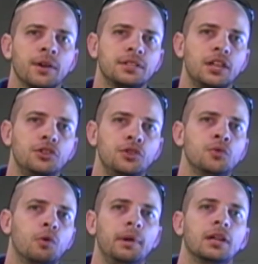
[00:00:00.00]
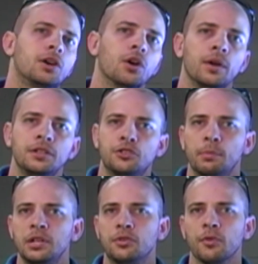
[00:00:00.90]
is that you will be encouraged to
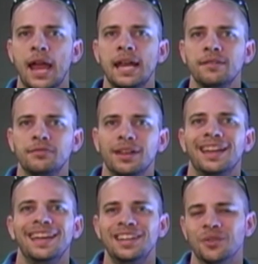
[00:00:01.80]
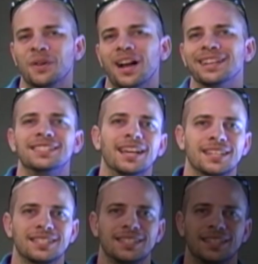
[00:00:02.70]
be creative in your context.